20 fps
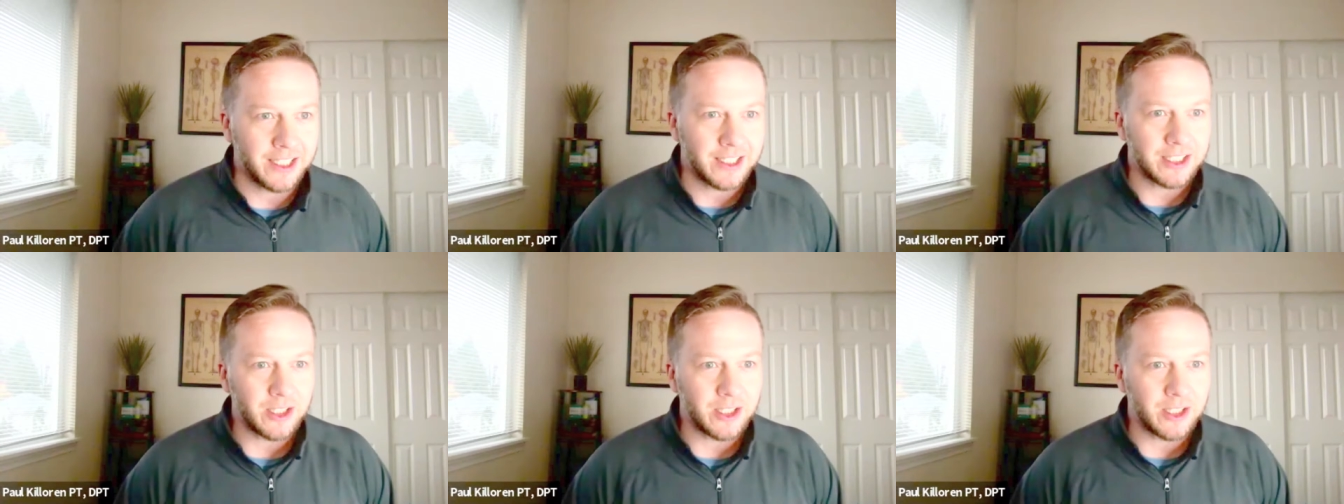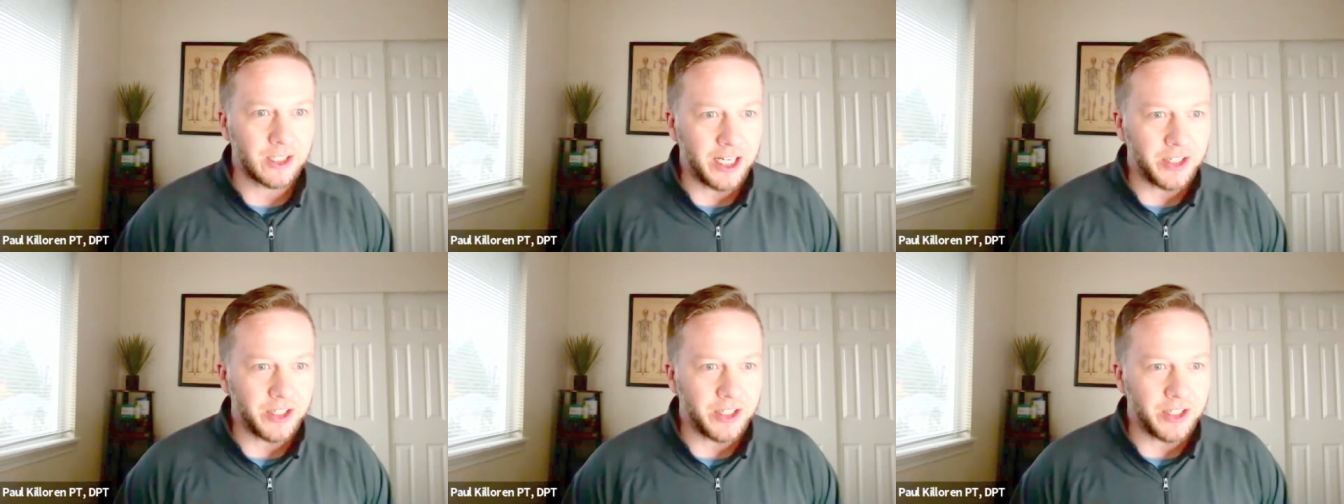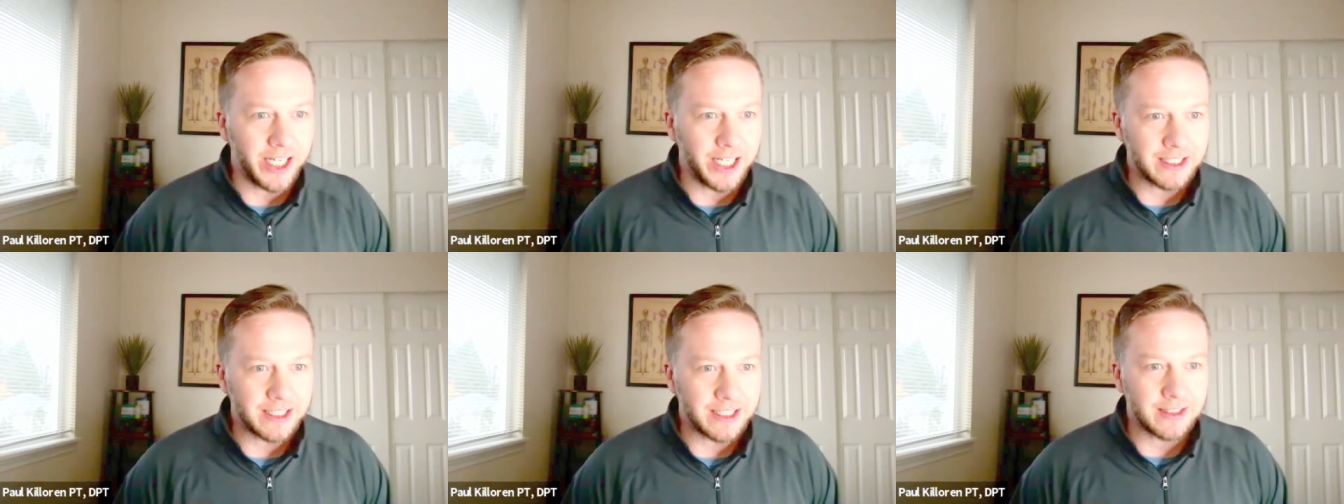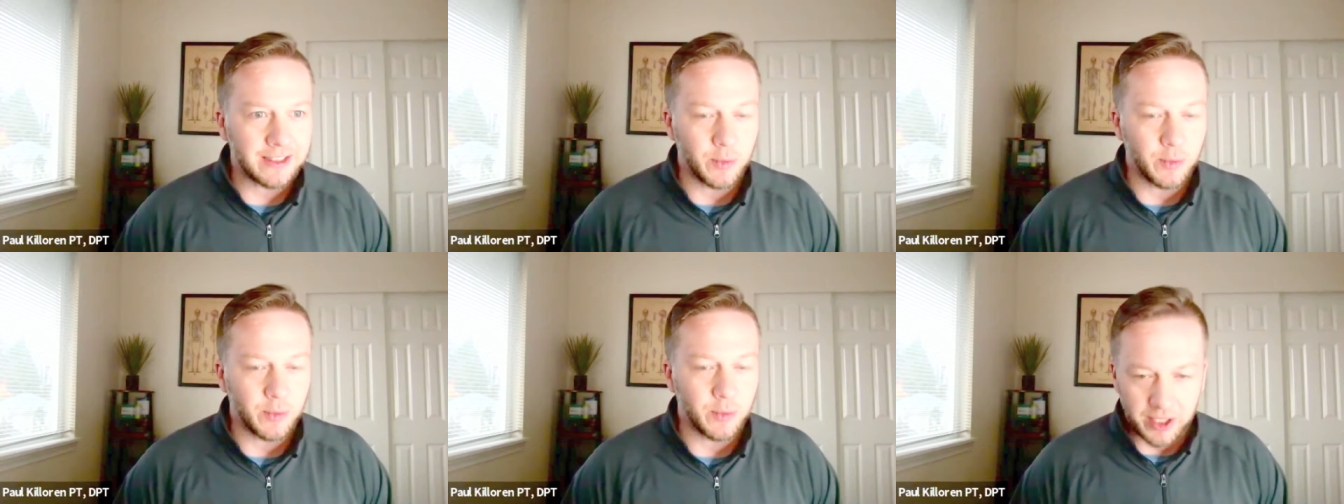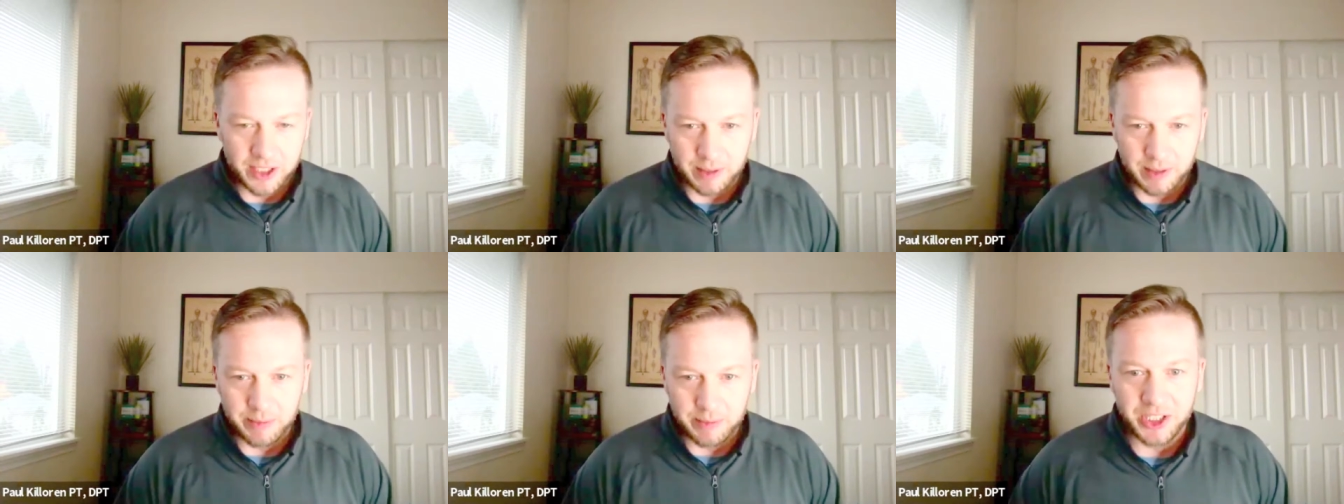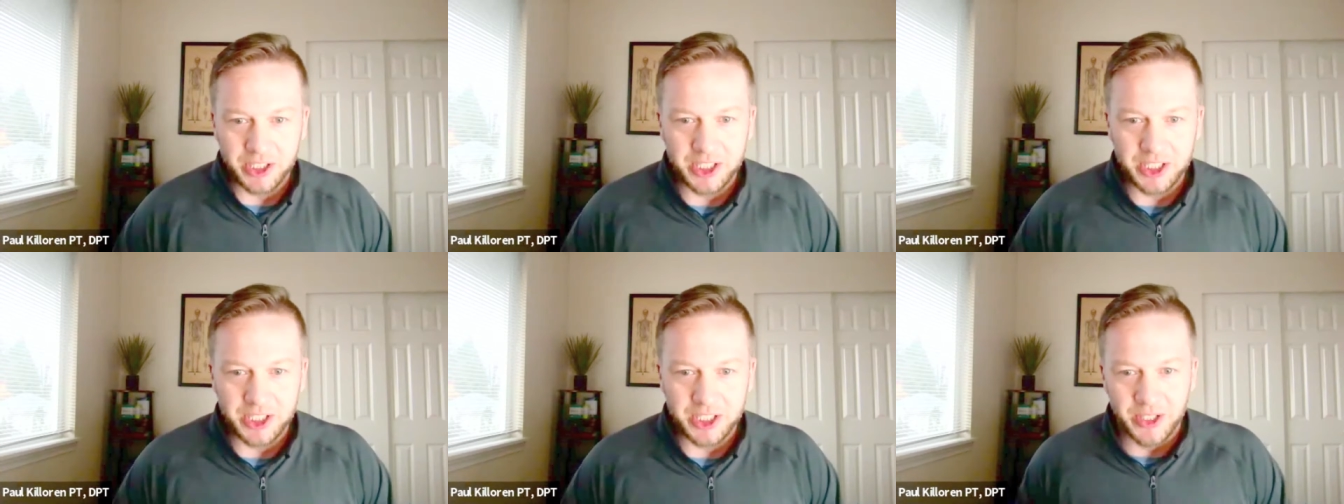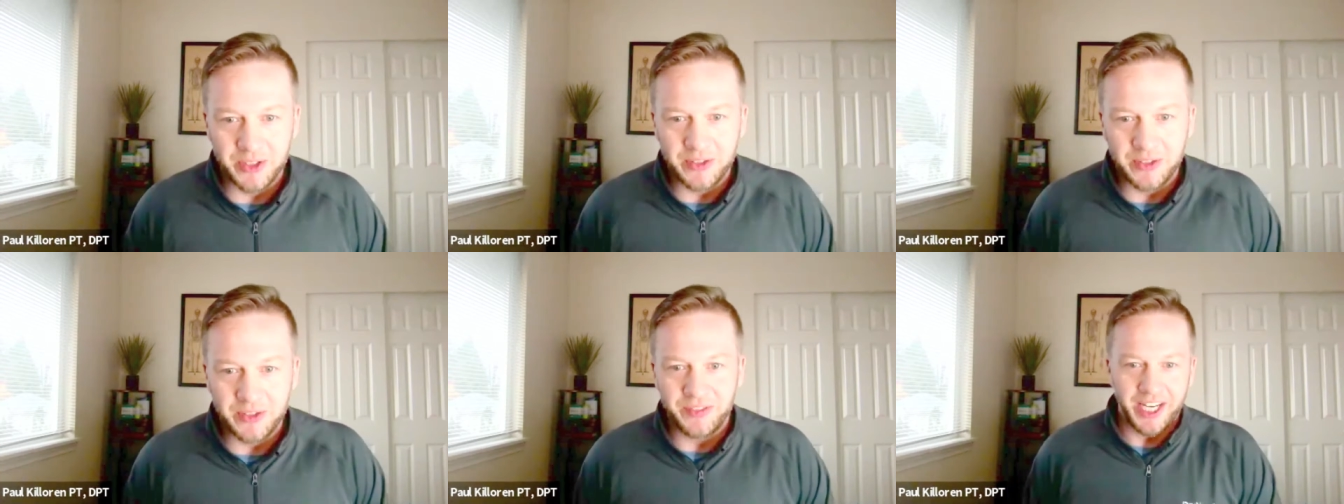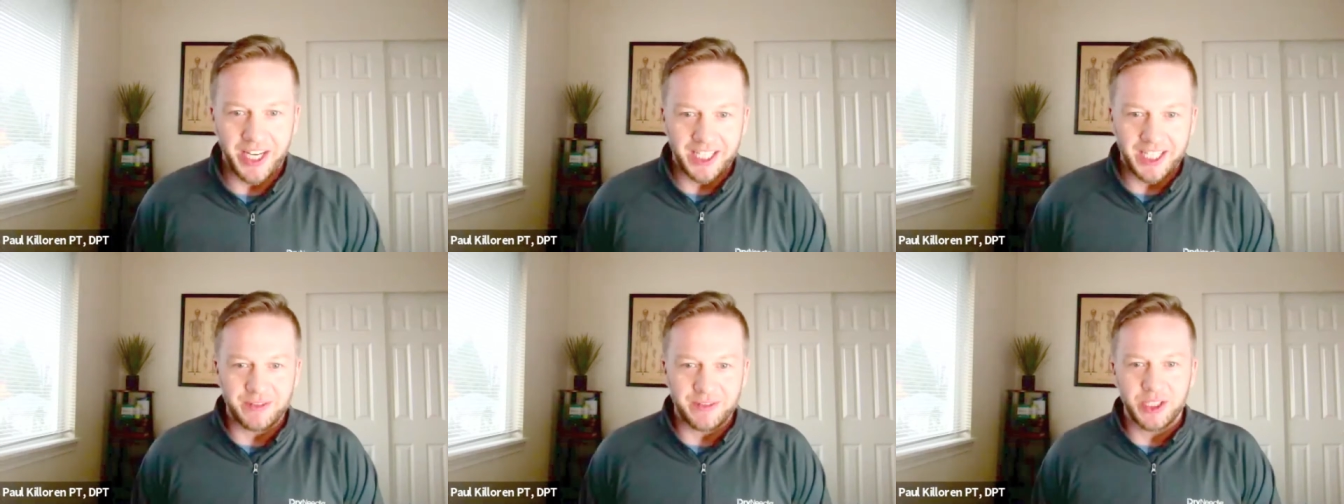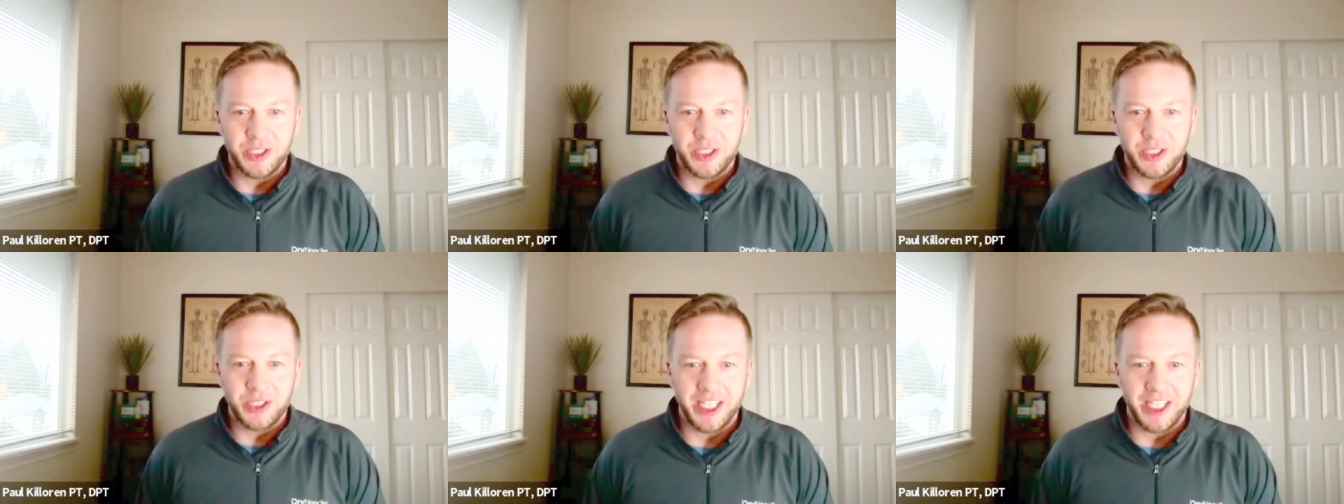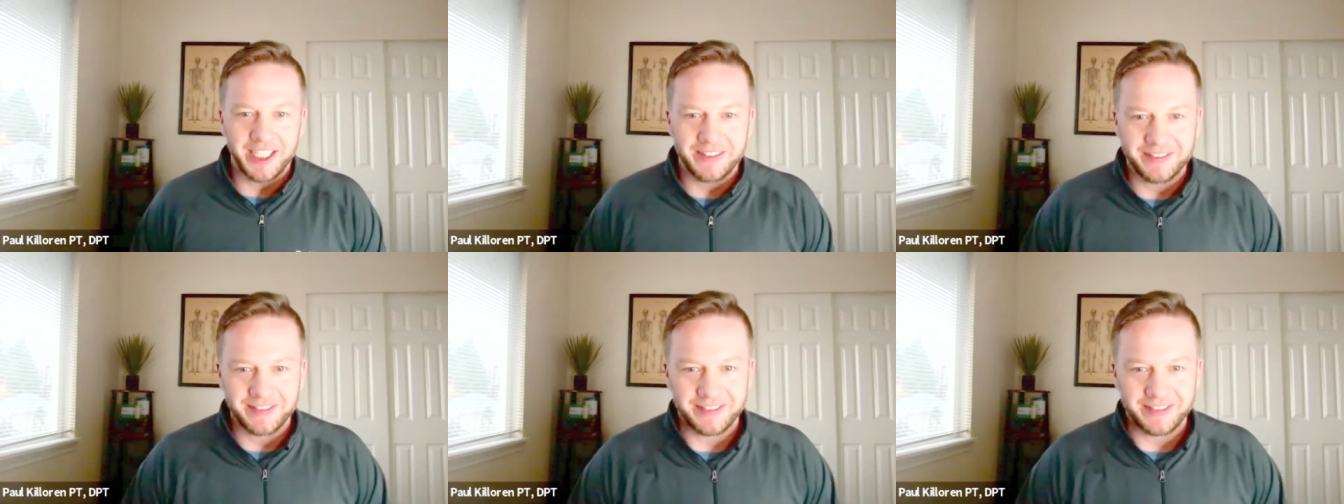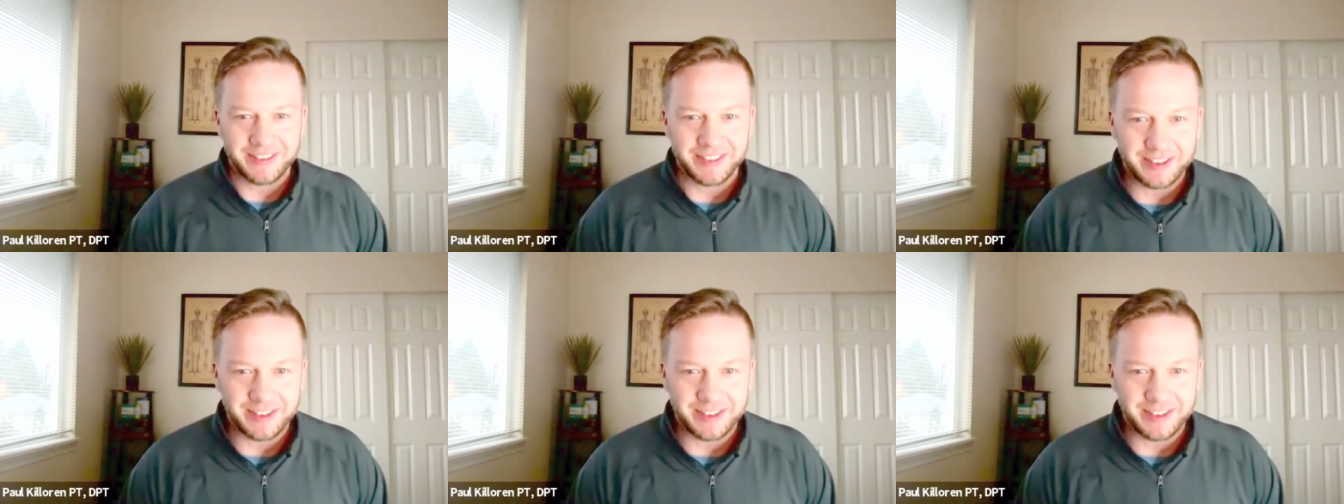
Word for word: So, Andreas, welcome to the show. Thanks for joining.